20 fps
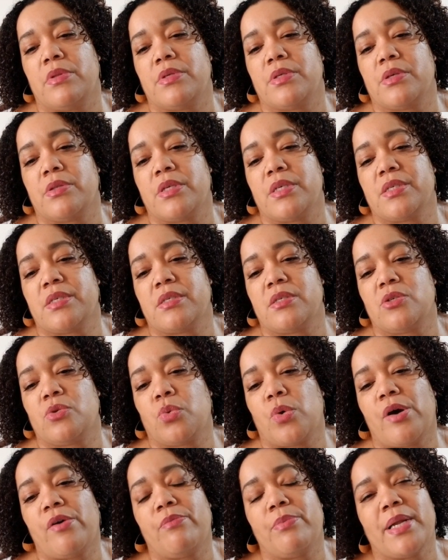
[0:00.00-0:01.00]
this is
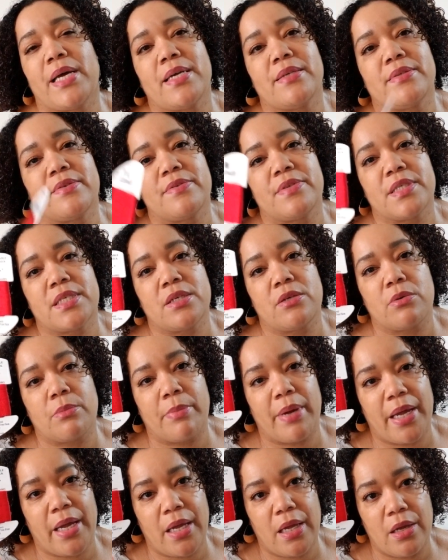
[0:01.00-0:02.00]
12 plies of silk
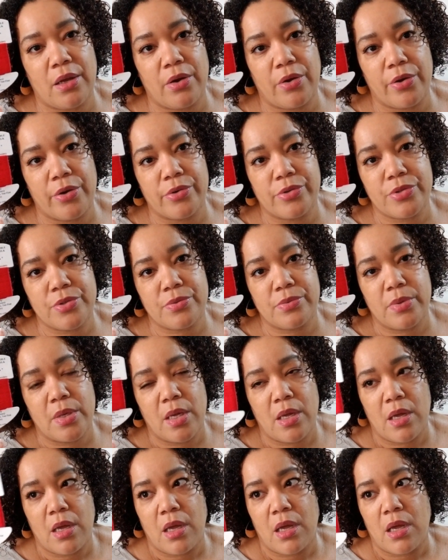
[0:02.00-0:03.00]
by 8 yards.
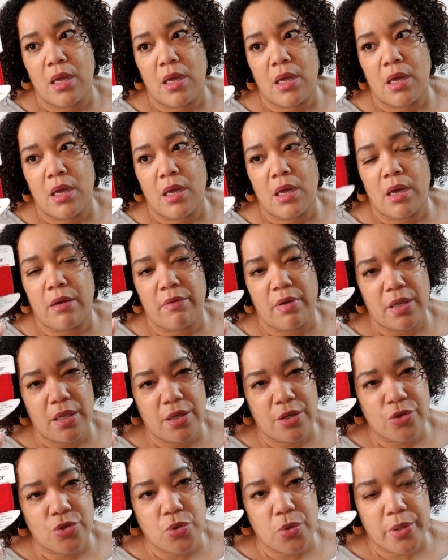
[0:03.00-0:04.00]
I really
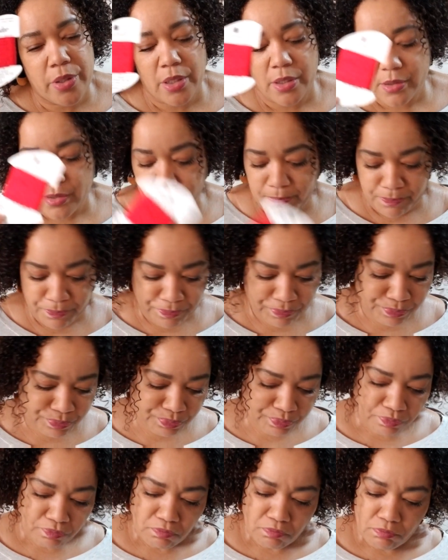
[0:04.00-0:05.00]
enjoy this.
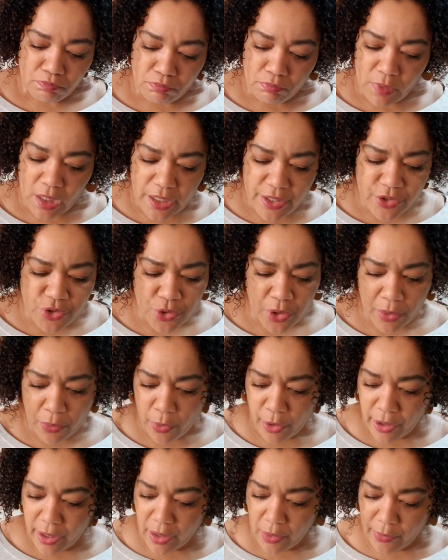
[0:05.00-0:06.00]
I enjoy
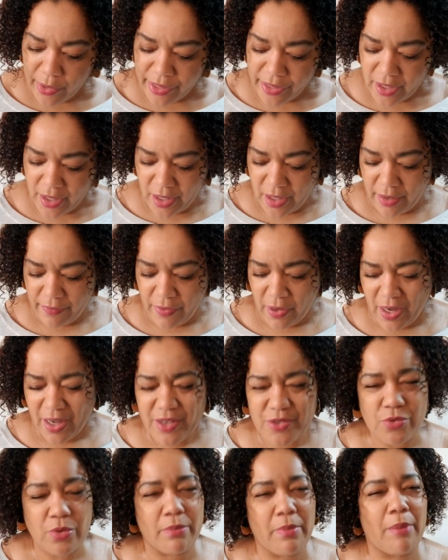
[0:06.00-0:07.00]
working with it. If you
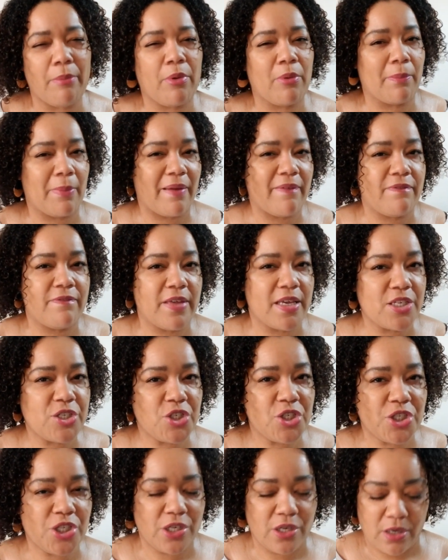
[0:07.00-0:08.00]
guys remember my
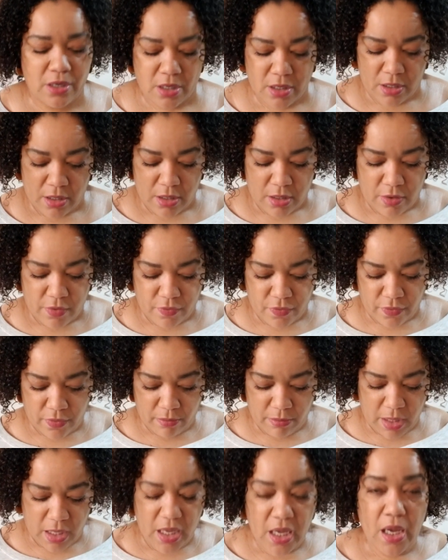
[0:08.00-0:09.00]
fish
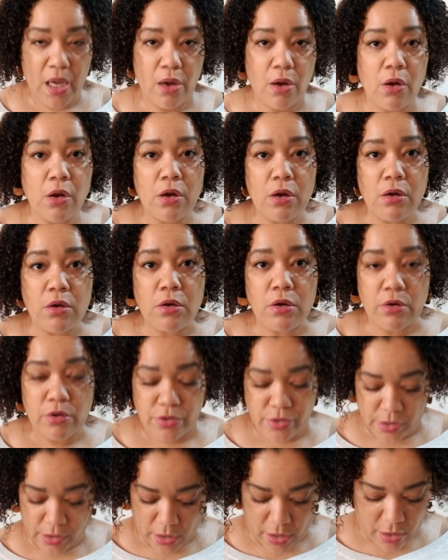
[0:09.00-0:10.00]
from
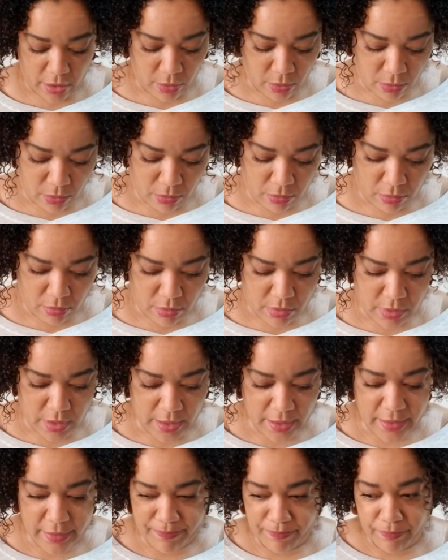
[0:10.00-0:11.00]
years ago, I